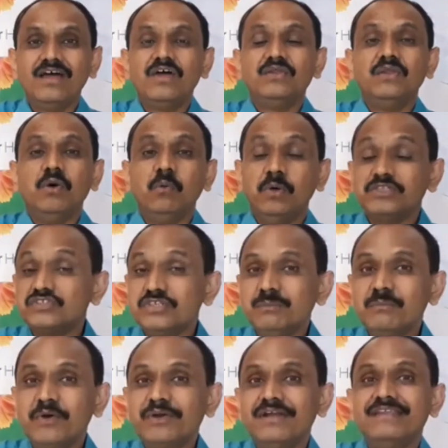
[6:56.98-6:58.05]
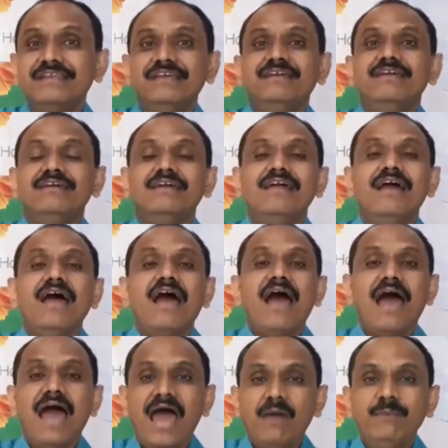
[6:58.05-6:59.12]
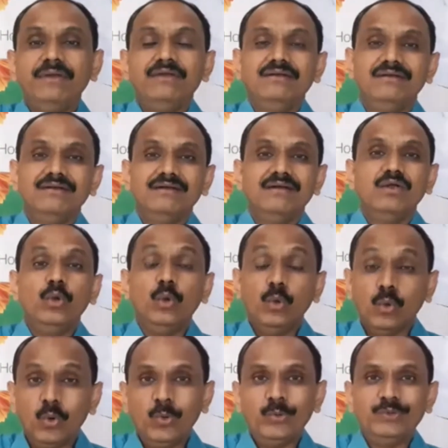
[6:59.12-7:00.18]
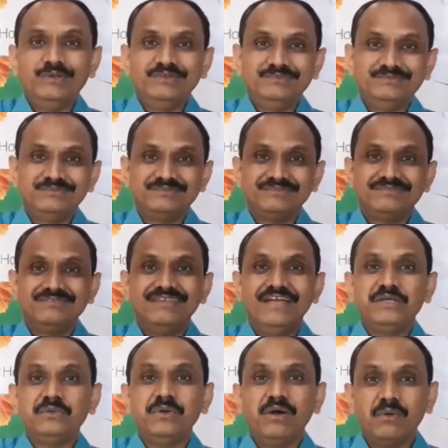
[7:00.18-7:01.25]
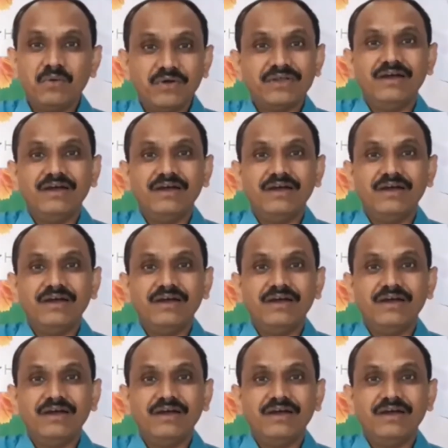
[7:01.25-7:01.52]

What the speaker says: Now, most important thing, having known that you have got a